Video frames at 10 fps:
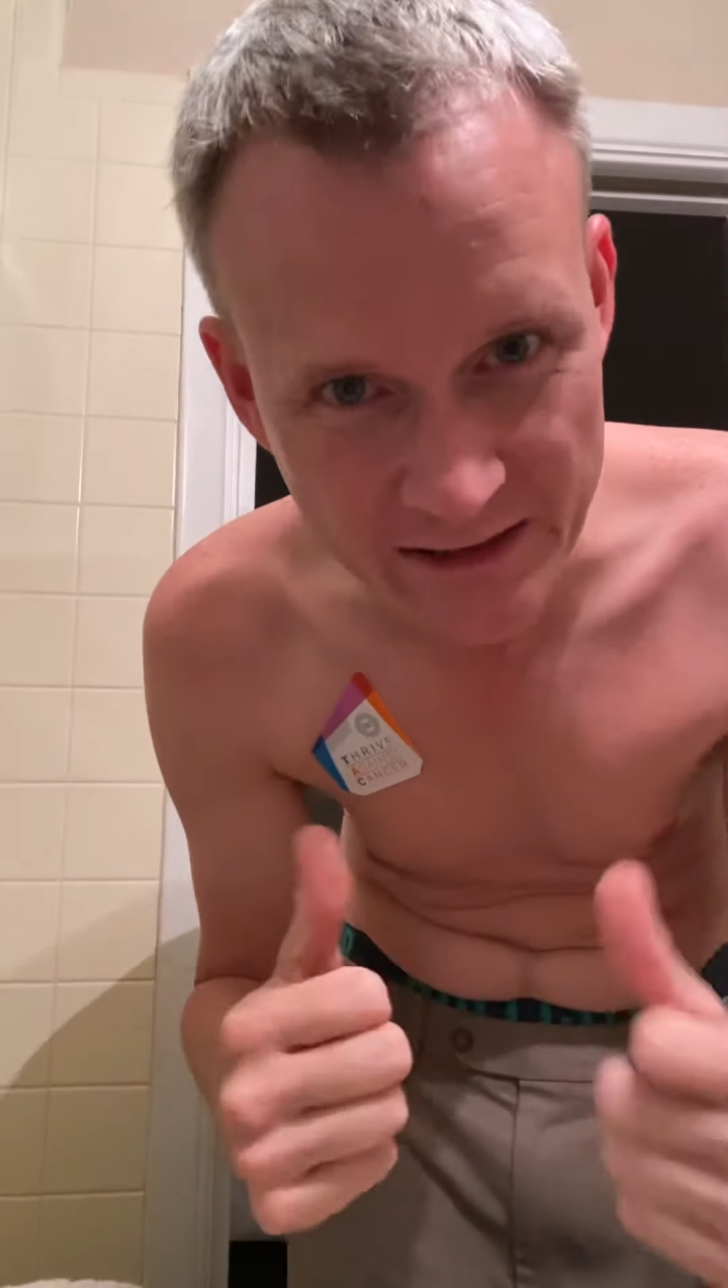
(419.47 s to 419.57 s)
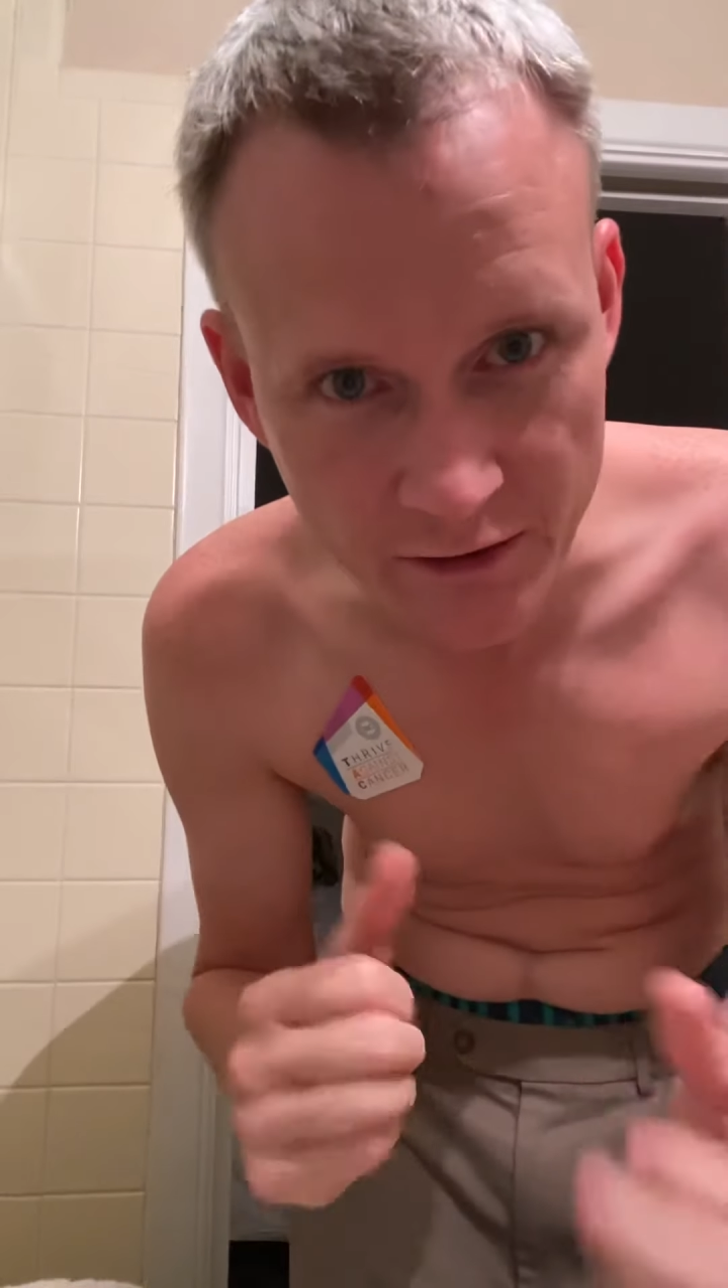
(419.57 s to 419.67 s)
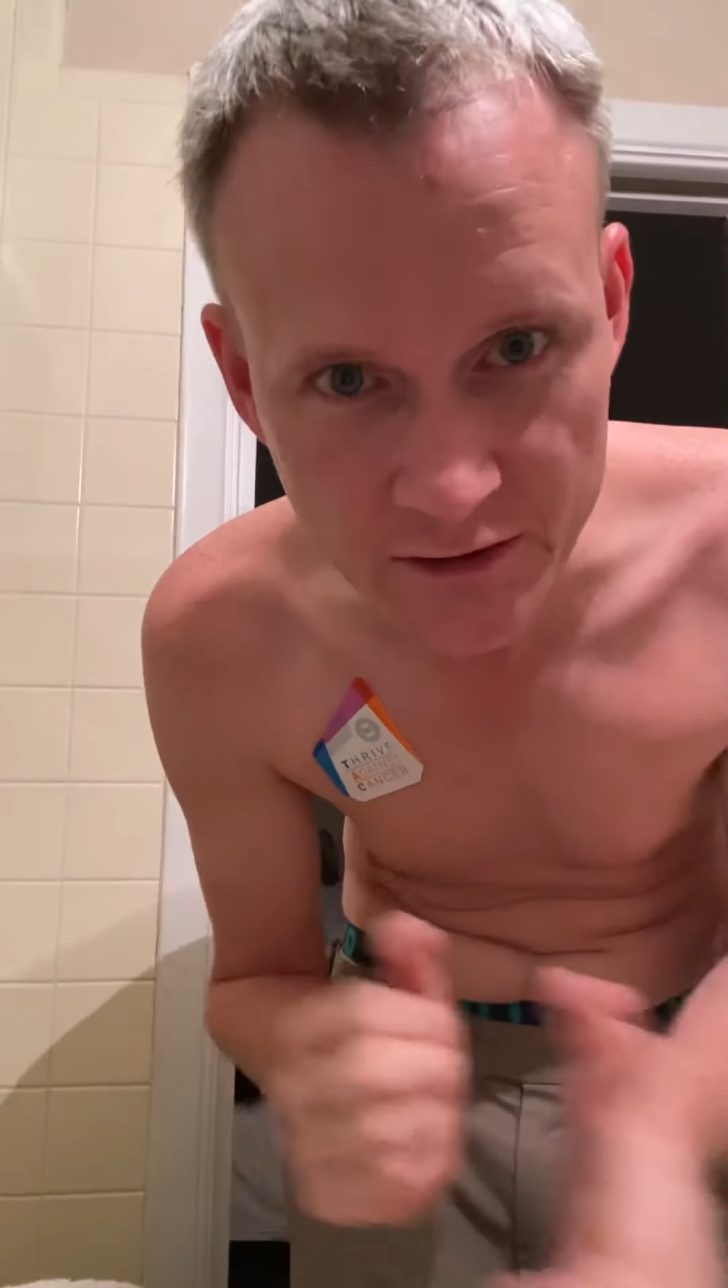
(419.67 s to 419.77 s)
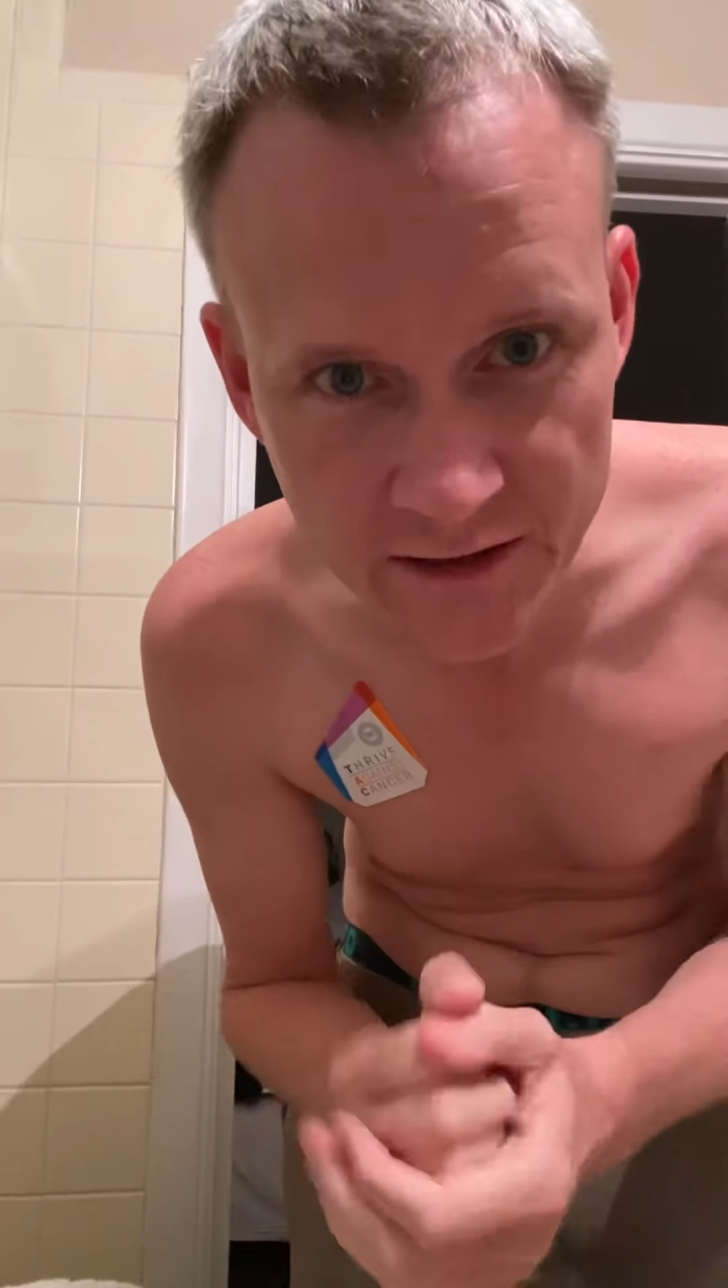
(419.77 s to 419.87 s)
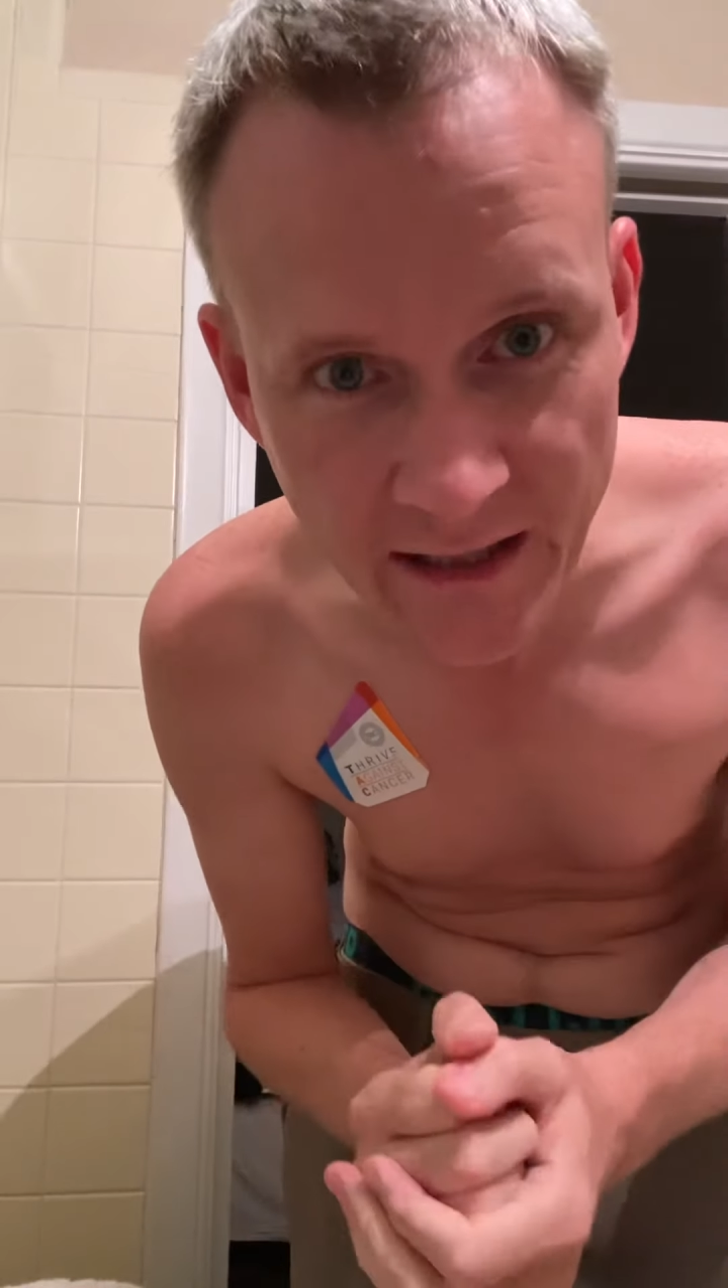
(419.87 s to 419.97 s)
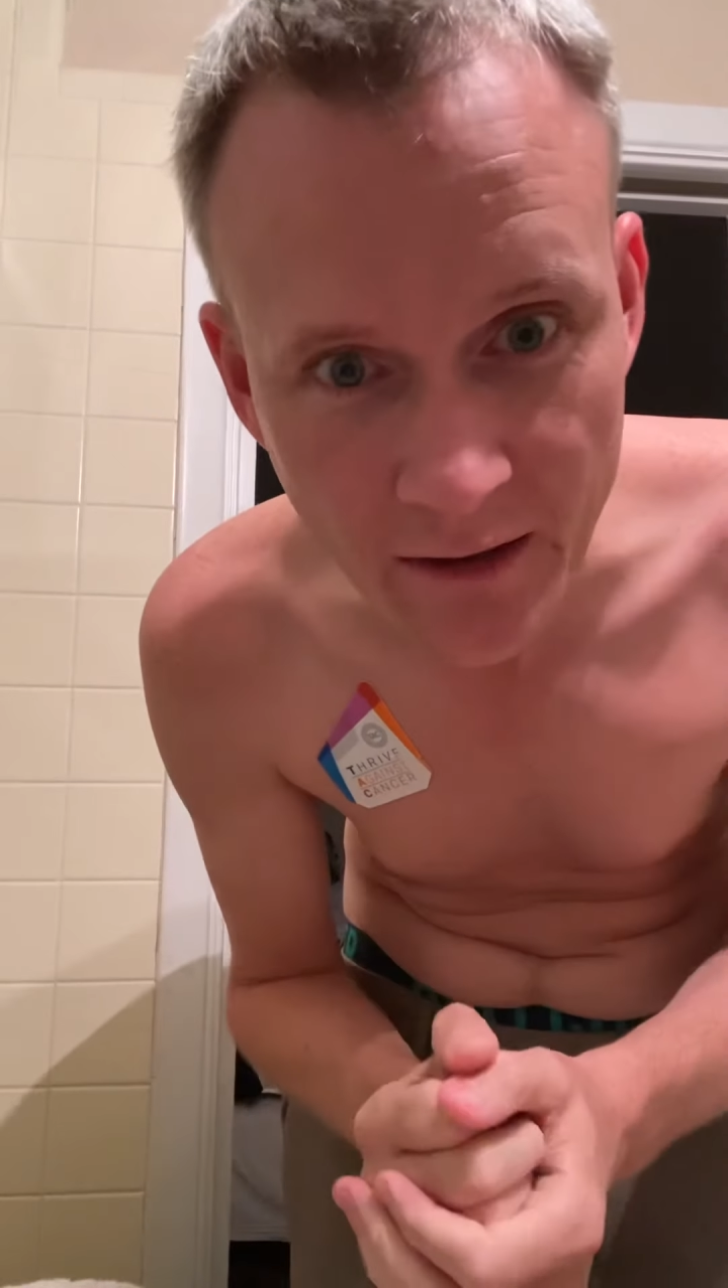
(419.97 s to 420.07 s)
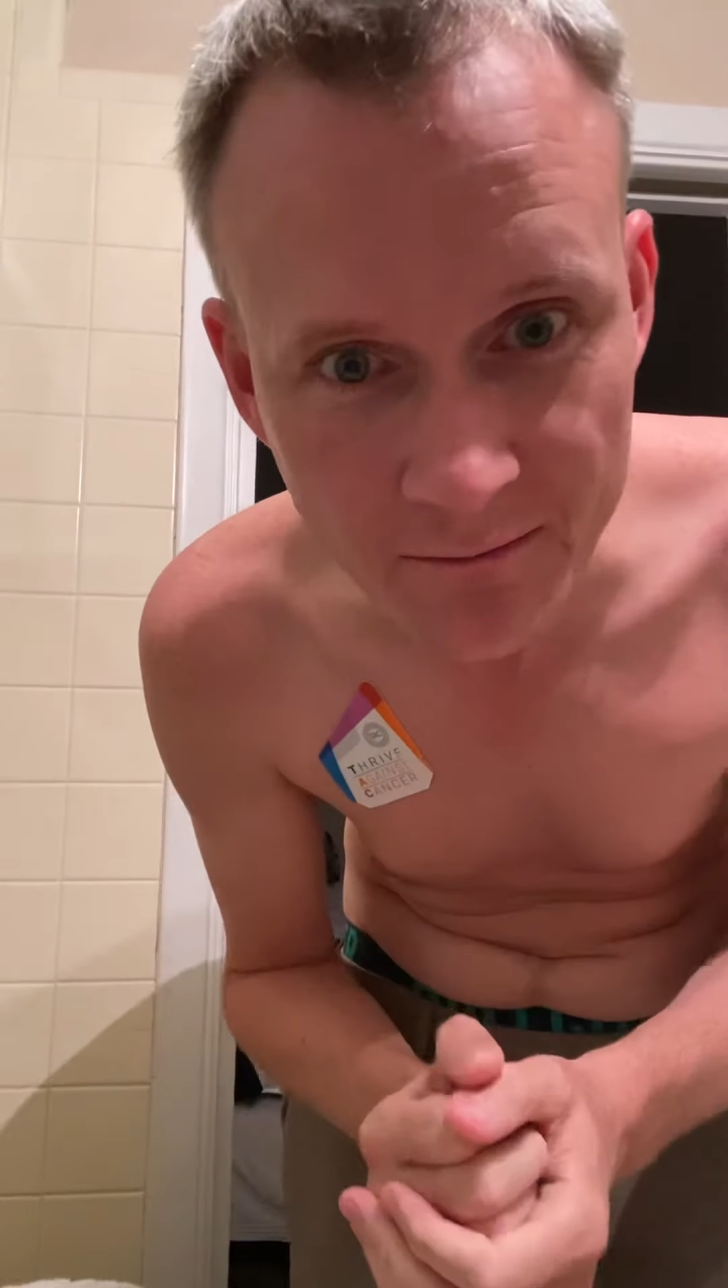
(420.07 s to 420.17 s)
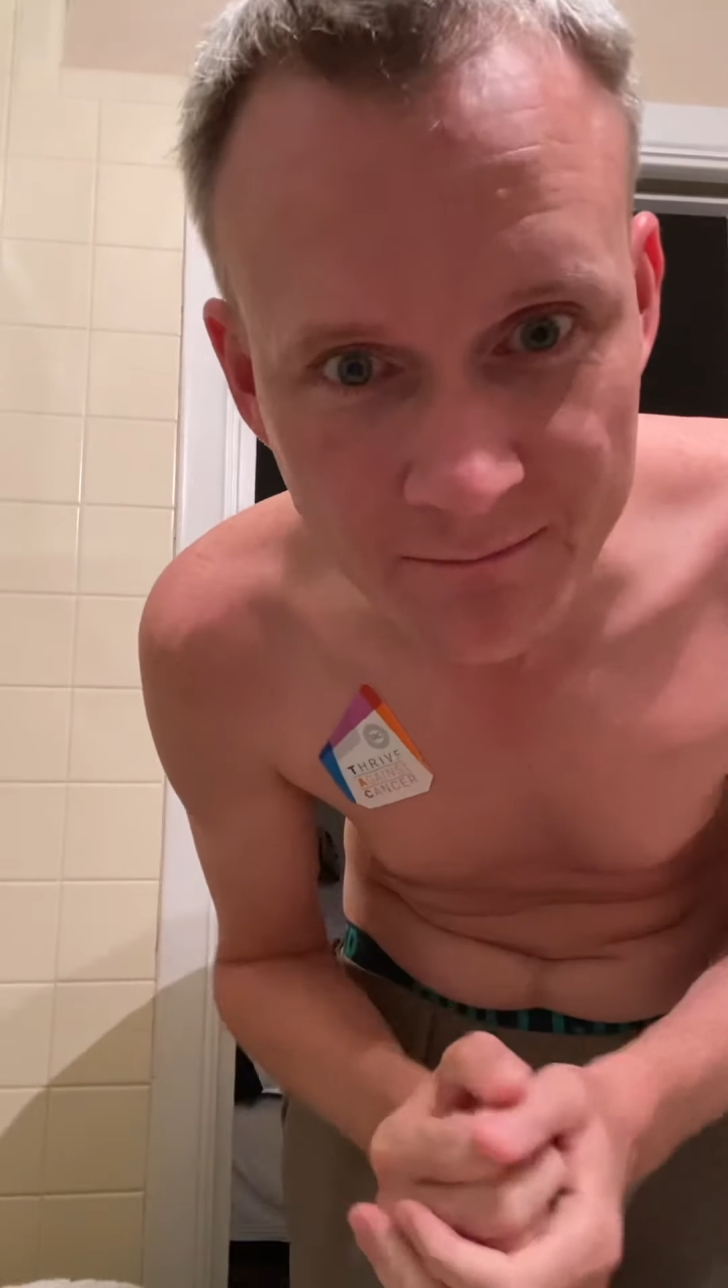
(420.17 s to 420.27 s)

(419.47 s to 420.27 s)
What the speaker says: energy now.